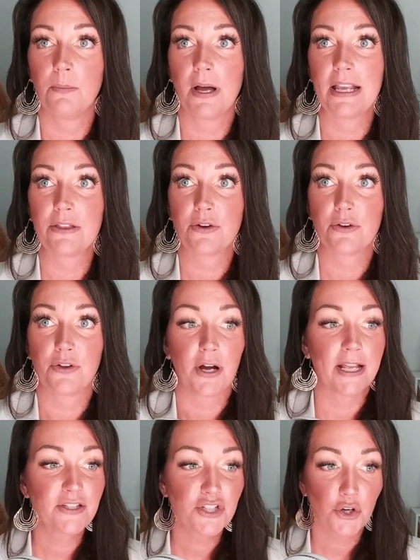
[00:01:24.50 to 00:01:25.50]
either their
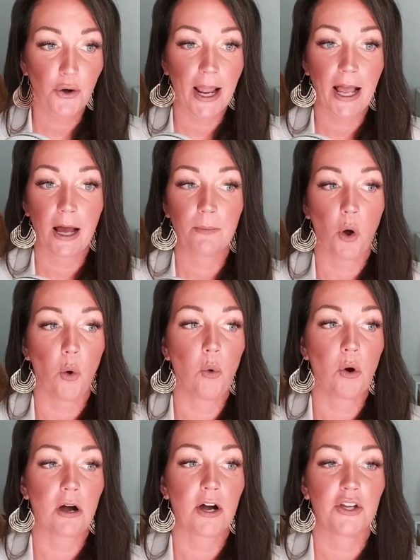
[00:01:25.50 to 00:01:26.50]
Instagram
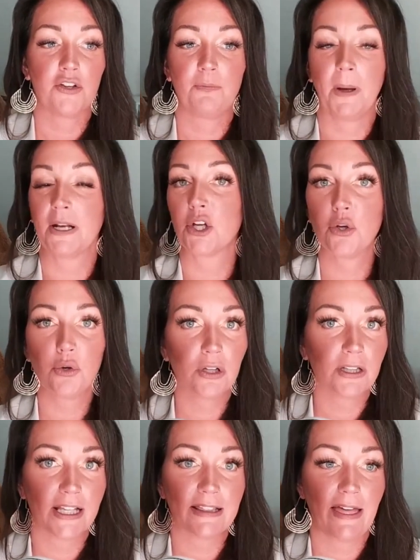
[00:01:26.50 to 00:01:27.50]
or you've been
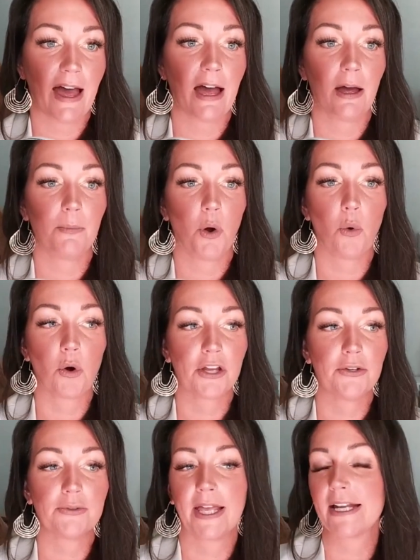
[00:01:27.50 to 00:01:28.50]
Googling them or
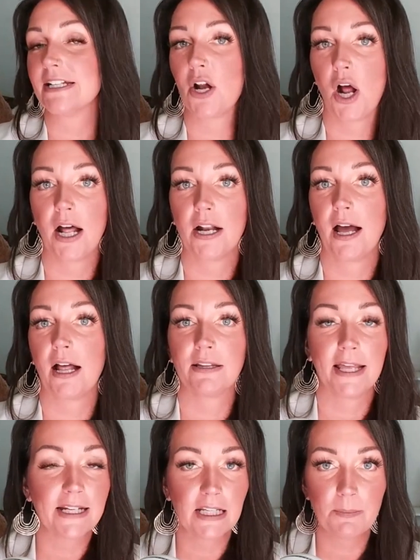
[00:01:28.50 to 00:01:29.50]
you landed on a
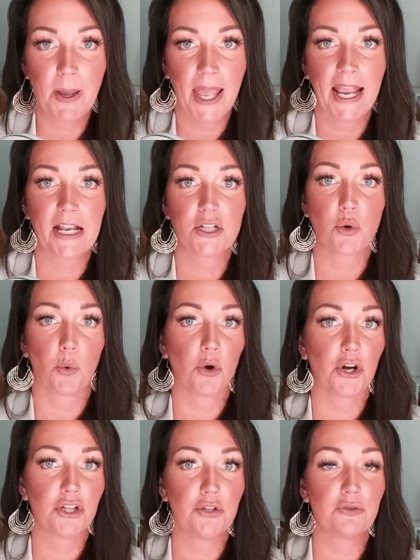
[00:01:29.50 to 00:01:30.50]
landing page or
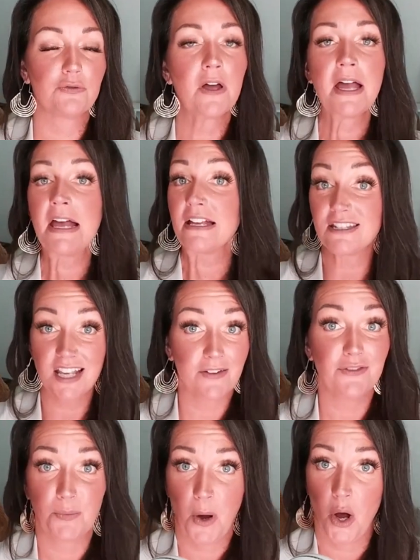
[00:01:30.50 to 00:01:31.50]
you've
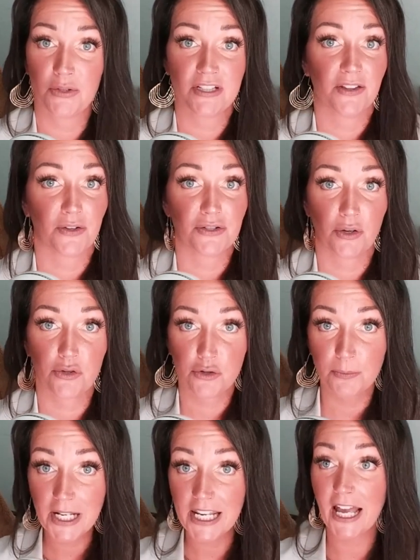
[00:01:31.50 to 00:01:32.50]
saved a post in their social
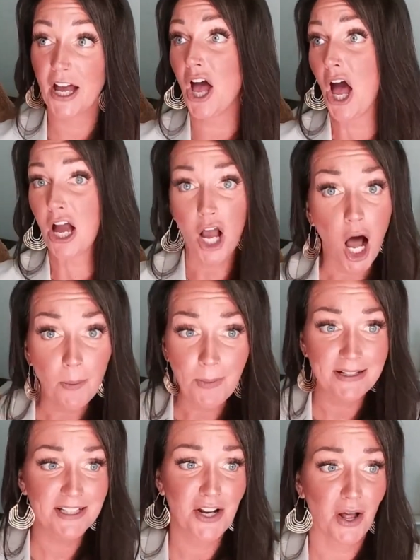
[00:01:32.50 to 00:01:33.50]
media,
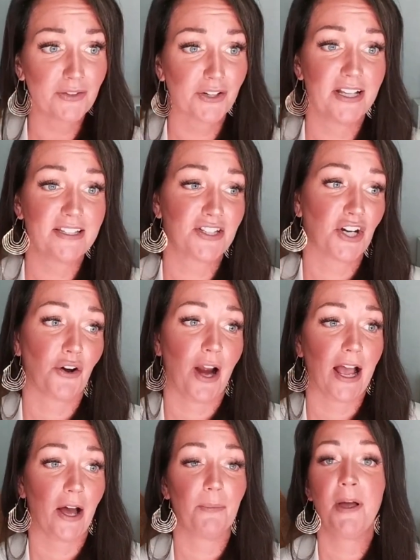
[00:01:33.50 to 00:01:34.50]
commented on their
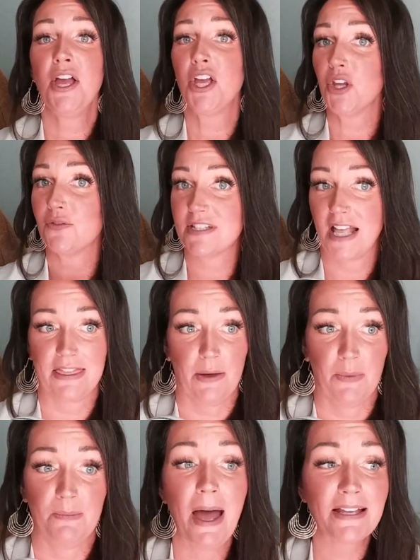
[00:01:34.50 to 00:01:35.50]
Instagram, you've sent them
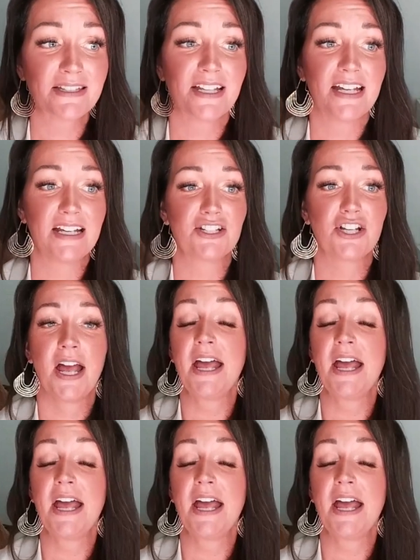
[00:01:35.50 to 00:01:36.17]
a message,